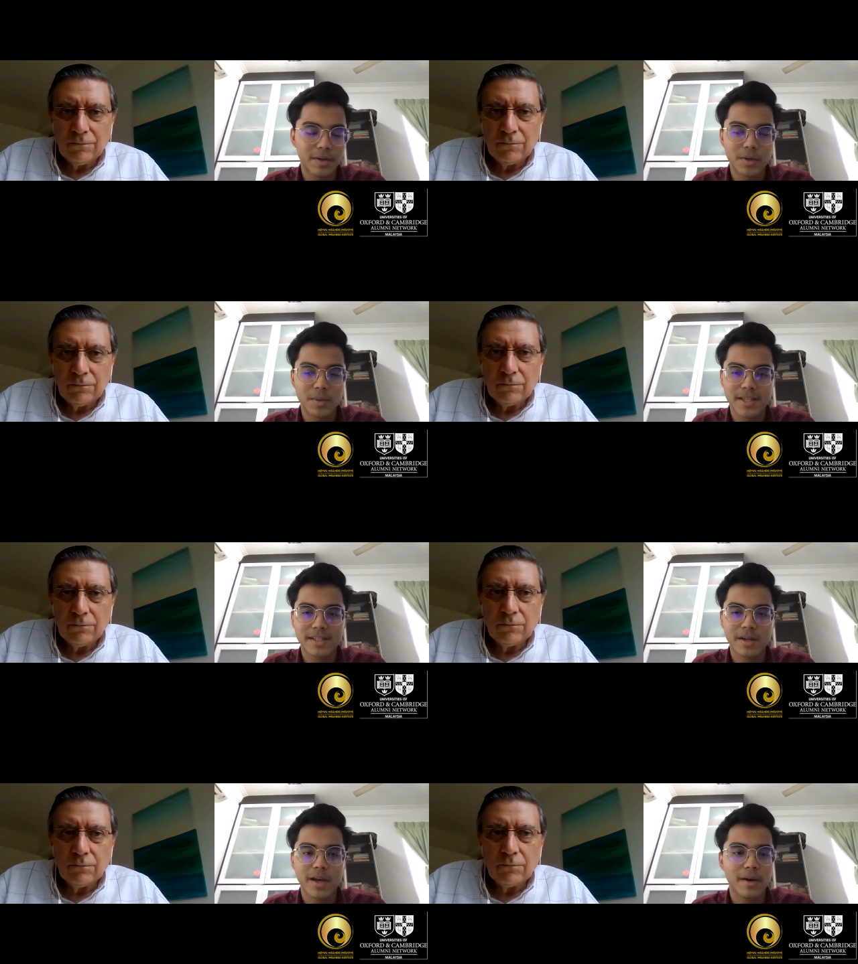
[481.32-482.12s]
Speaker 1: good
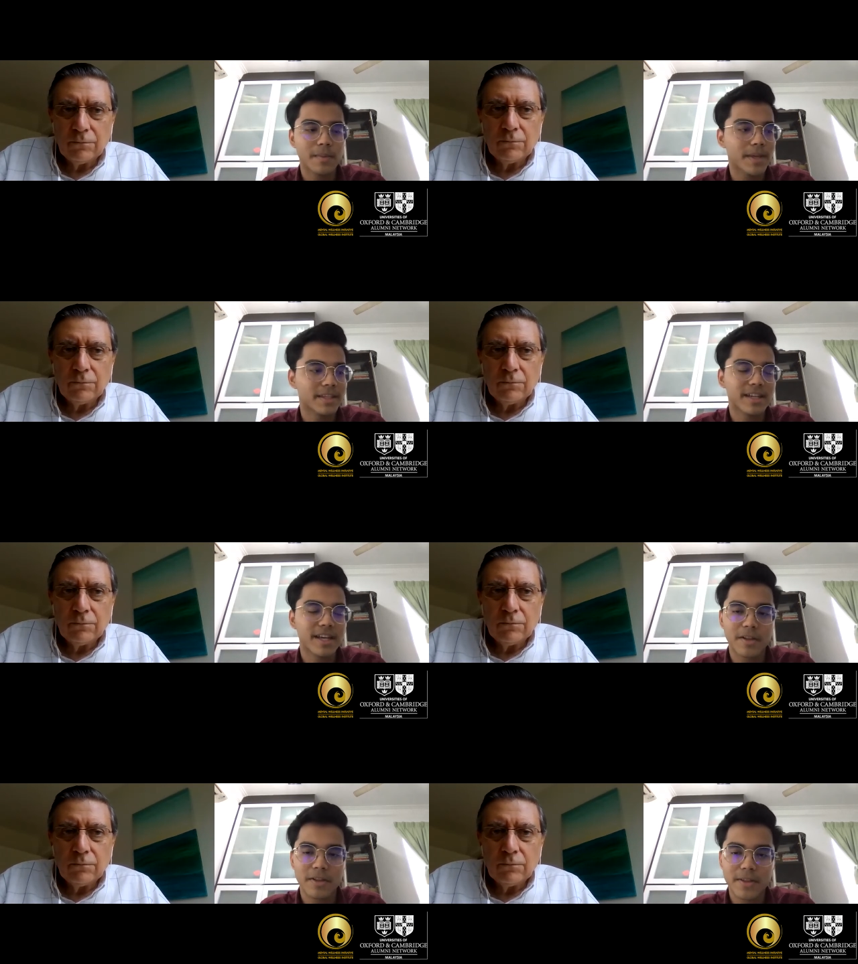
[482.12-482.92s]
mental mental
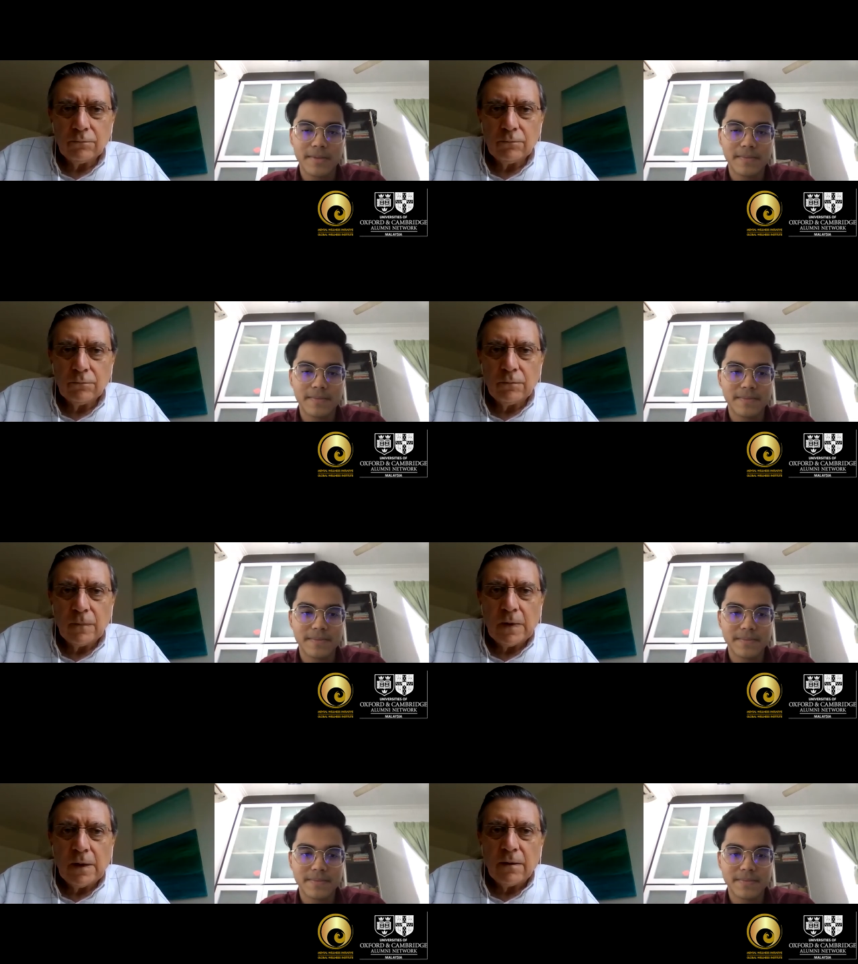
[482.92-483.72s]
health
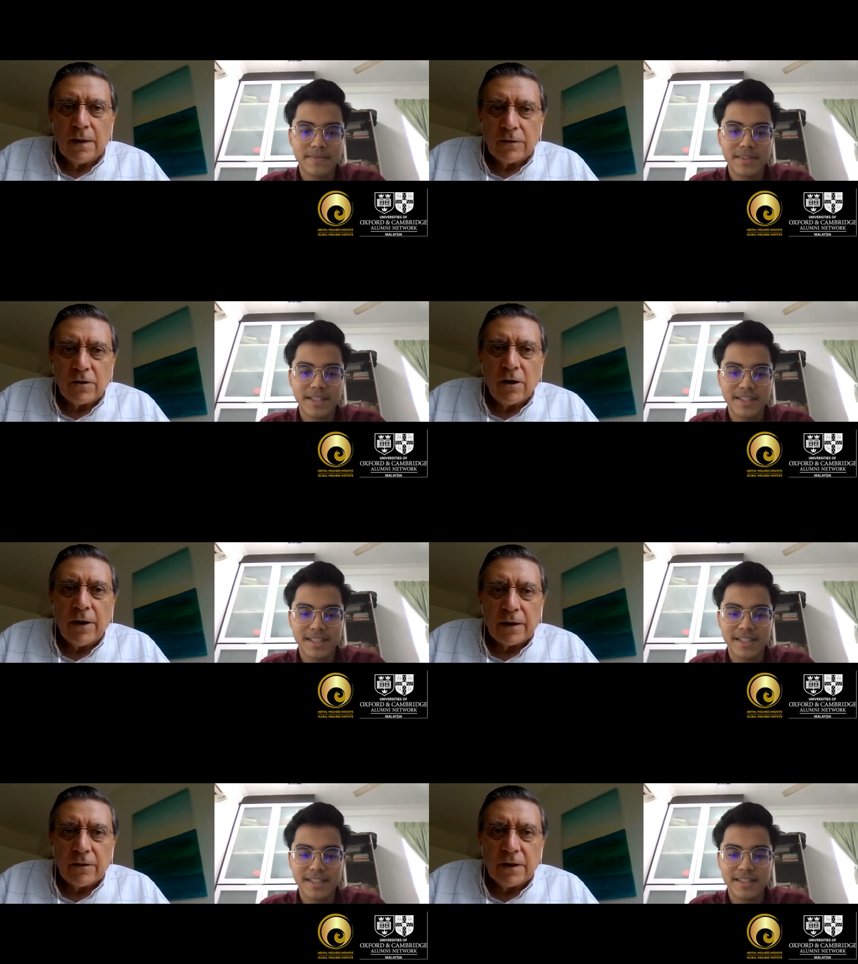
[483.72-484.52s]
Speaker 2: that's
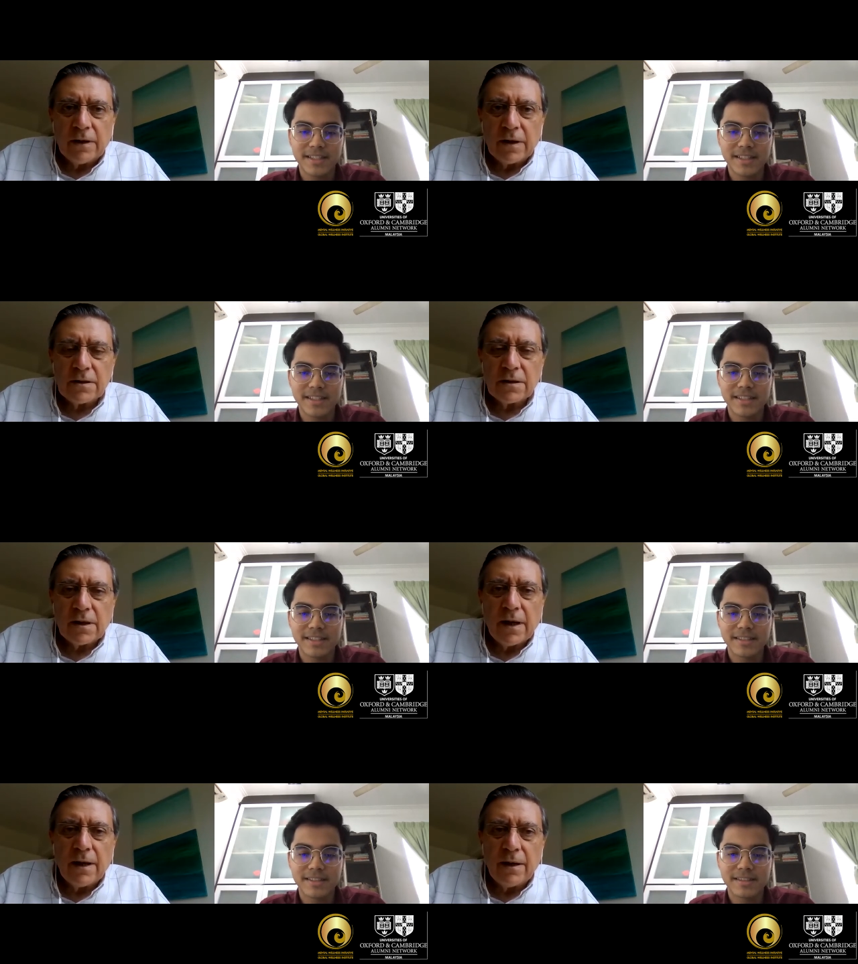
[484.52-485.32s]
correct vignesh
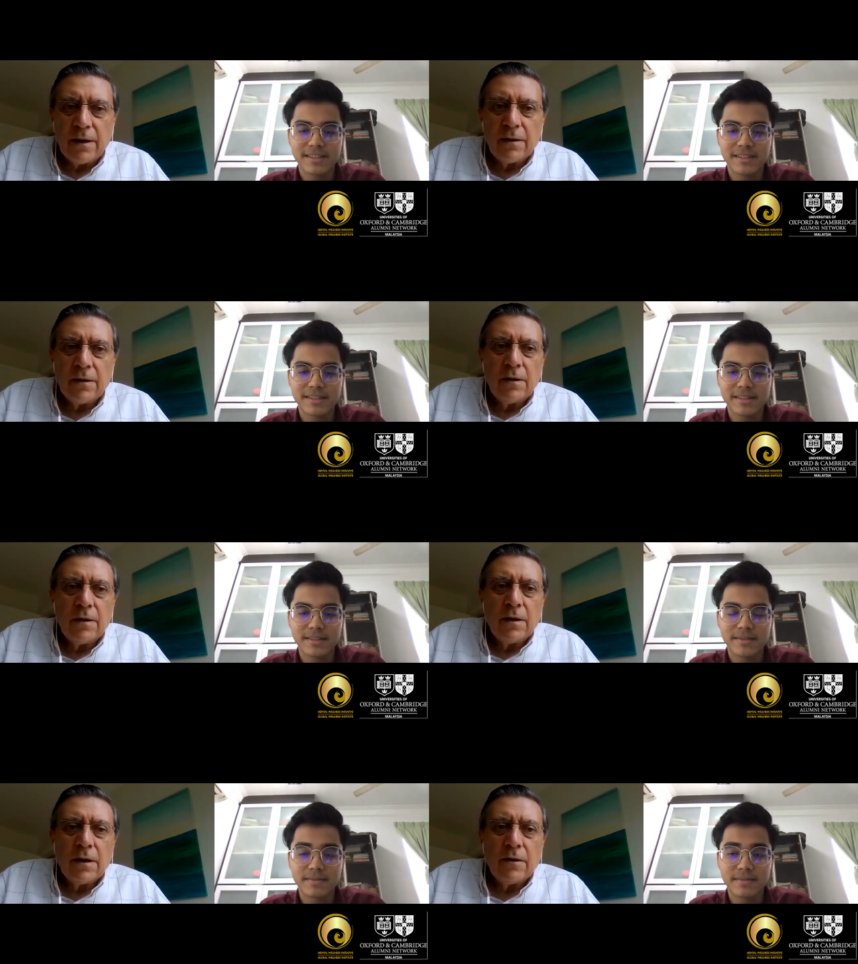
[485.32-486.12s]
and
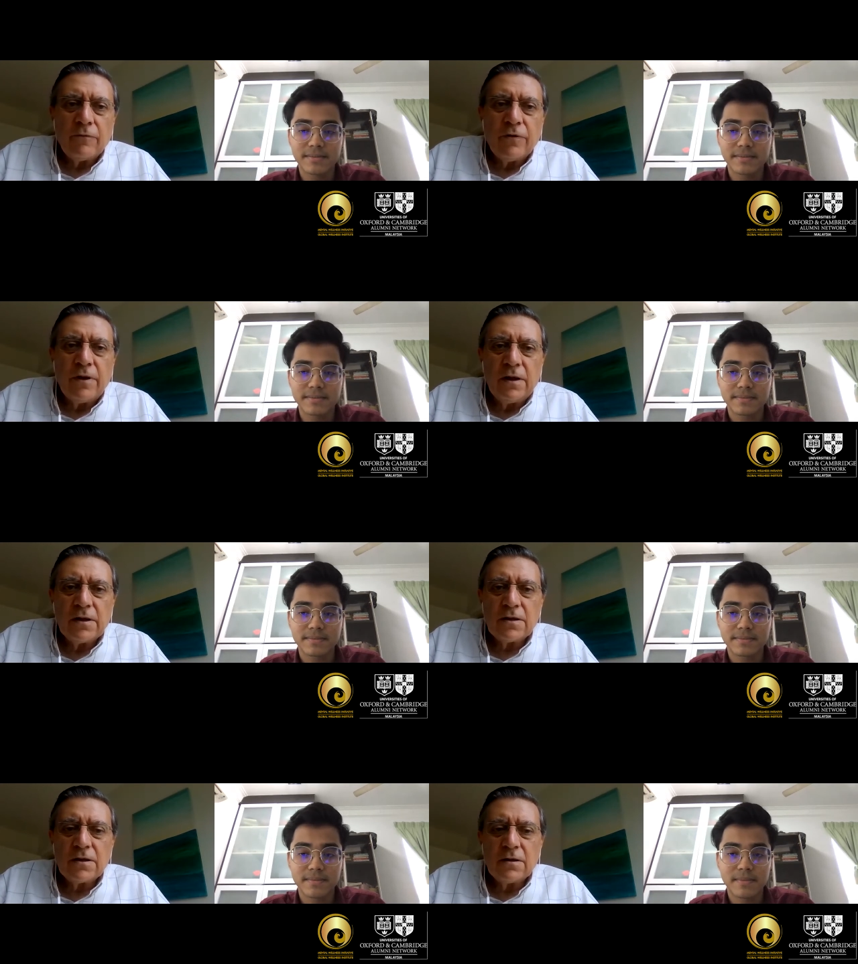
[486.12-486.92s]
uh, for
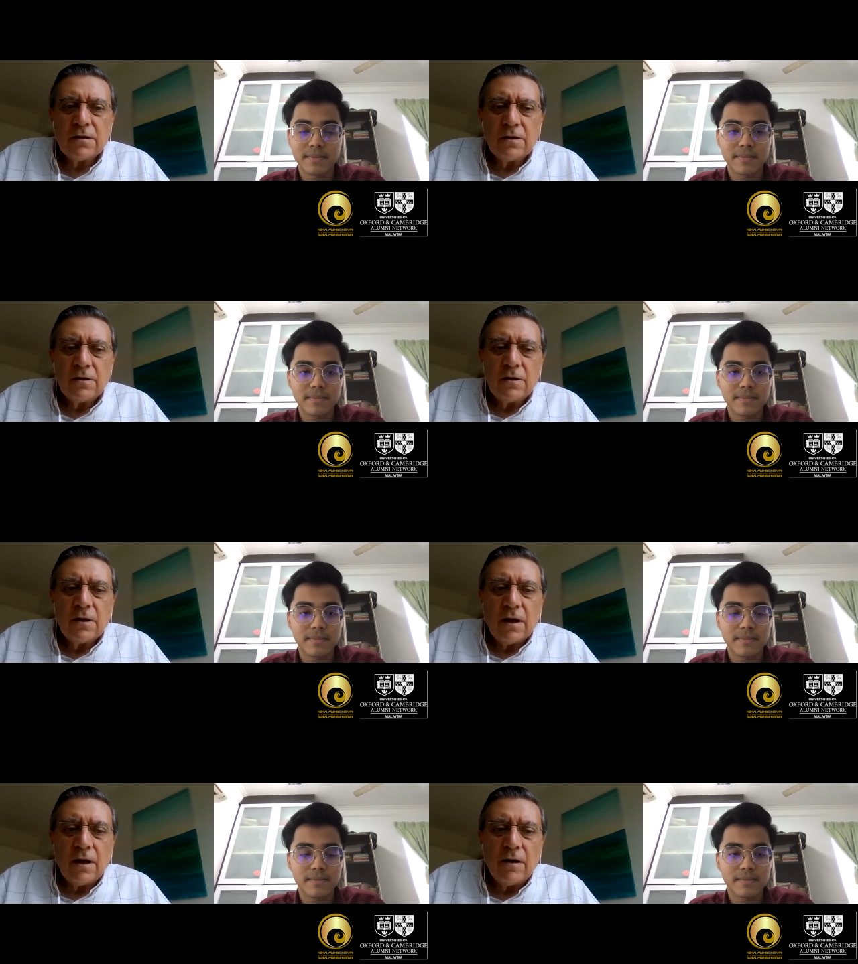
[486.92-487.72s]
this
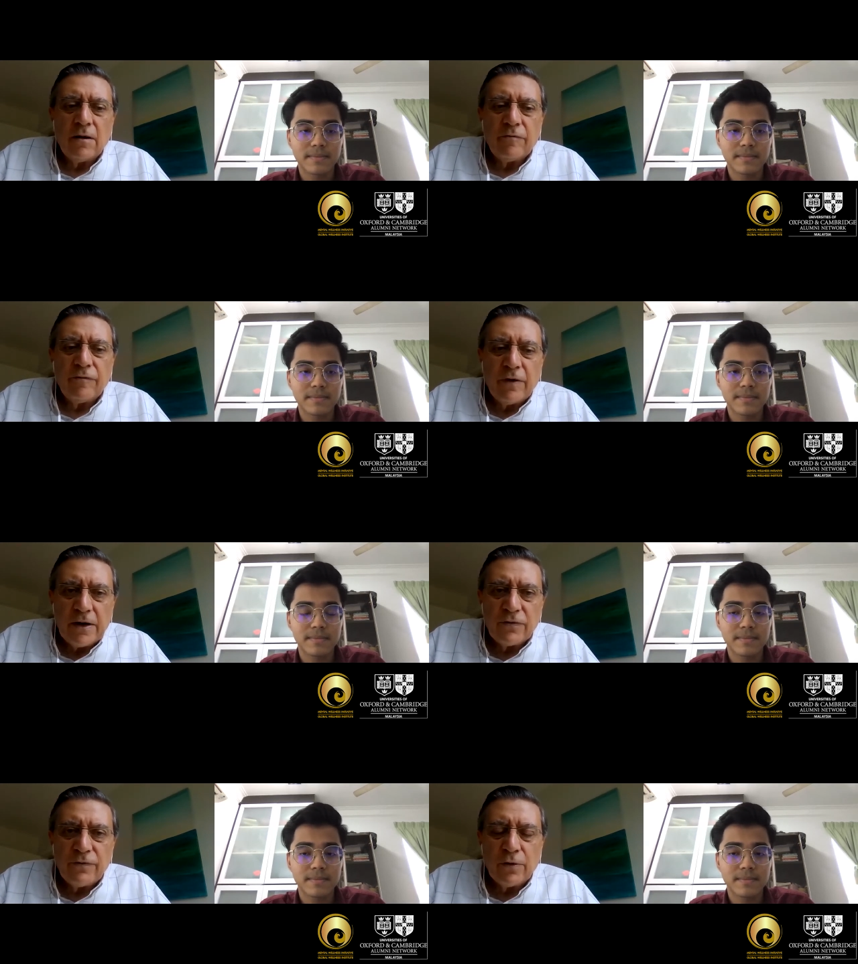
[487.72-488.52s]
uh,
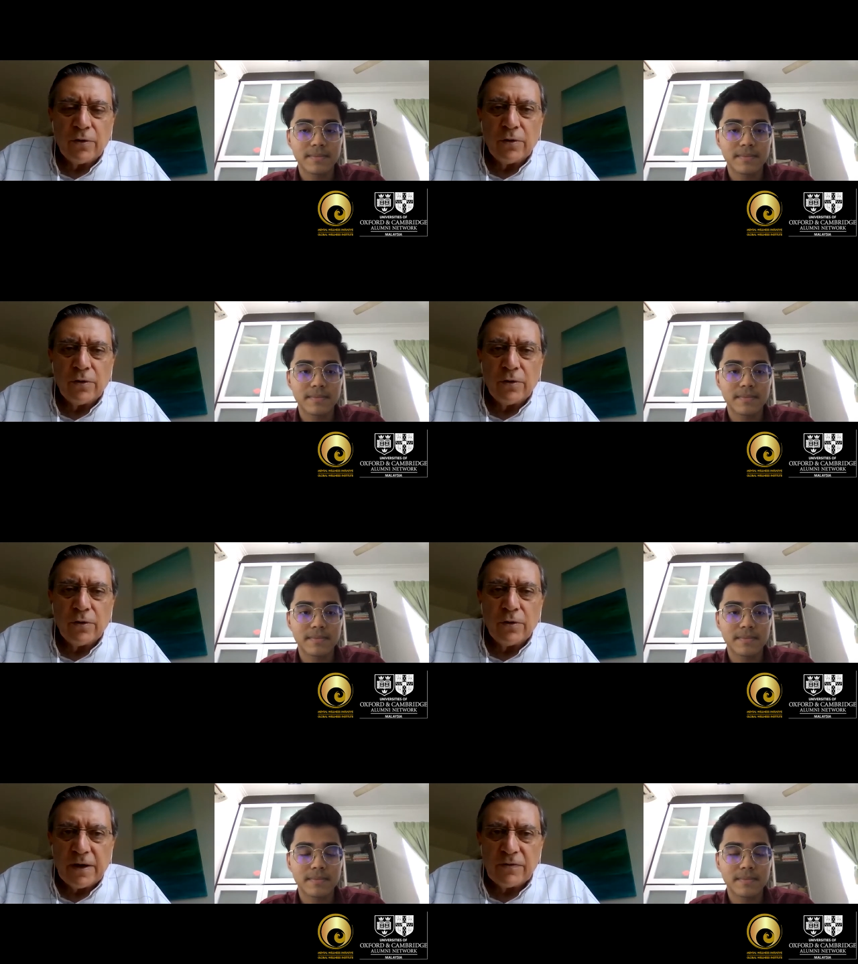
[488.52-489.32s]
fresh foods,
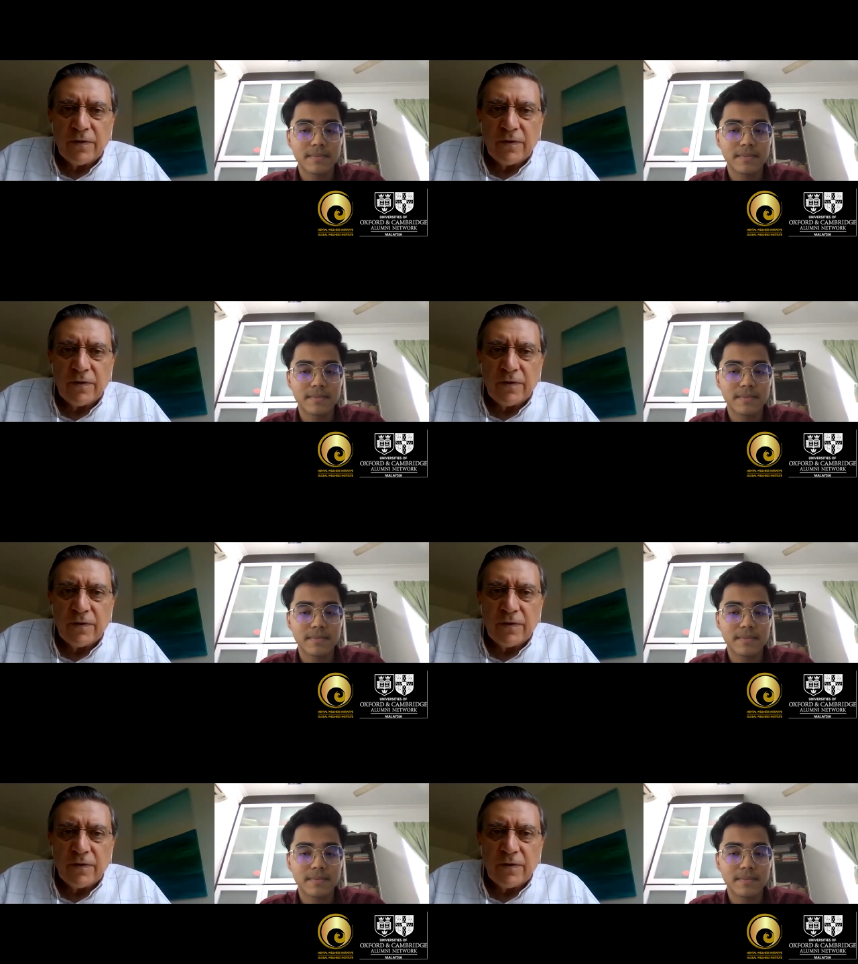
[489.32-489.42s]
fresh